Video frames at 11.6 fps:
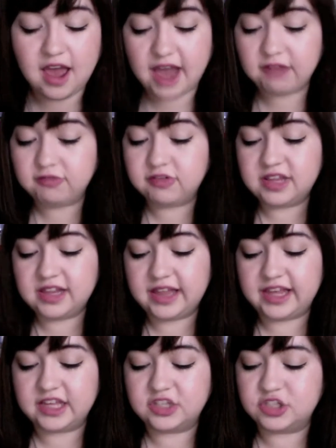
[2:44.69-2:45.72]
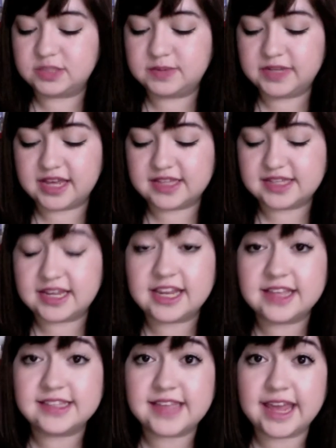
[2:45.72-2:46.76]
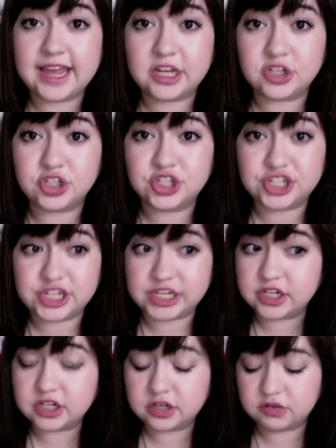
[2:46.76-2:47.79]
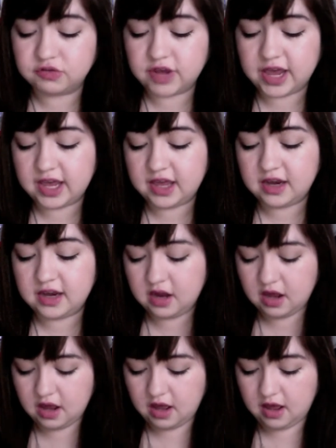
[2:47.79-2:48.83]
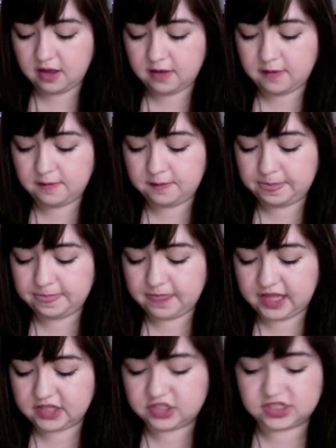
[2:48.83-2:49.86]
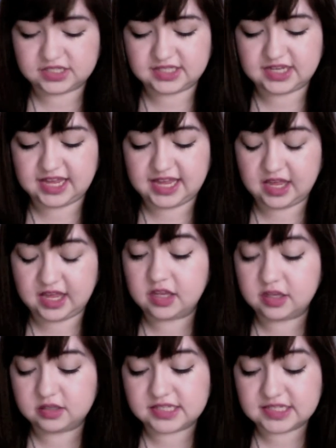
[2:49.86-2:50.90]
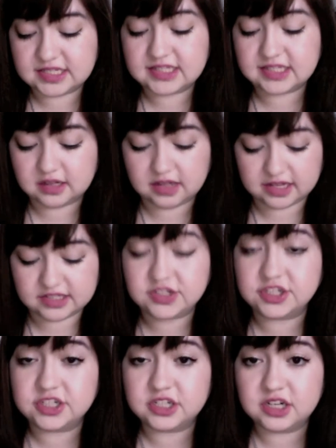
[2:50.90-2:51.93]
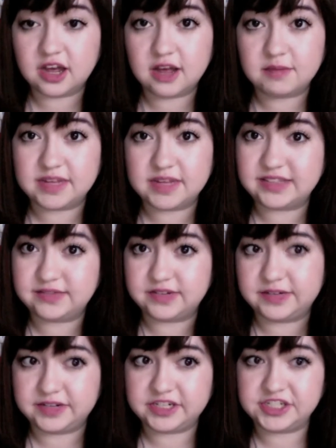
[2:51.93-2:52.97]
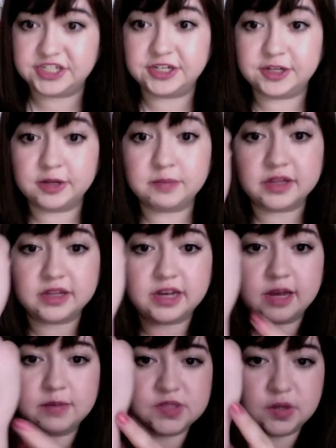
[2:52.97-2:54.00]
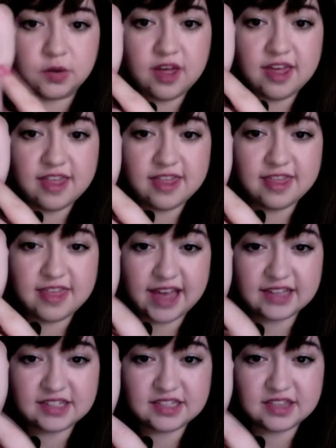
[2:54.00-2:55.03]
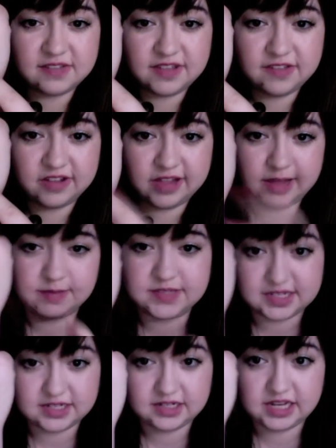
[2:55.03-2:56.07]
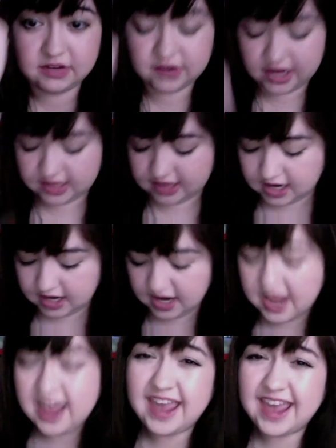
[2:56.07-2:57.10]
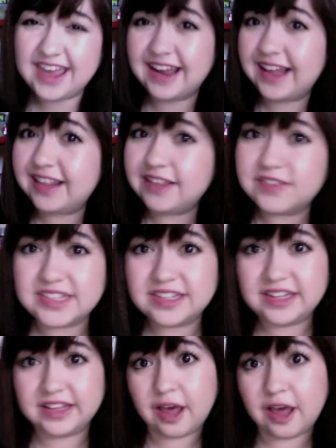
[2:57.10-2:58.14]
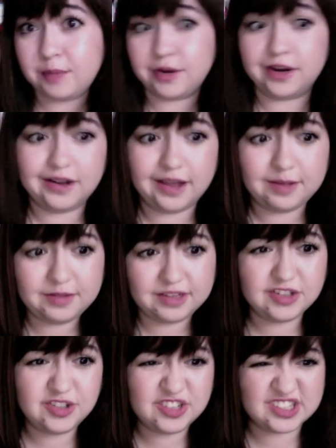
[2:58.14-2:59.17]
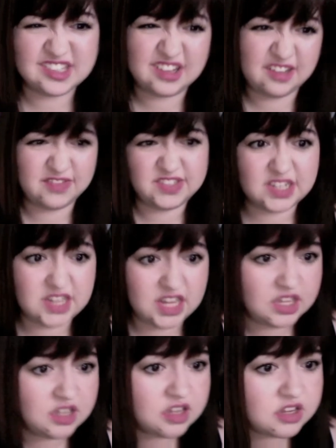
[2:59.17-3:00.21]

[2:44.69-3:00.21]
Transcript: I really like it just because it is a sheer red. Um, it just, it, since it's a luster, um, it's very, very sheer and you can build it up. So that's the Viva Glam Cyndi right there. And I love Cyndi Lauper. I mean, who doesn't love Cyndi?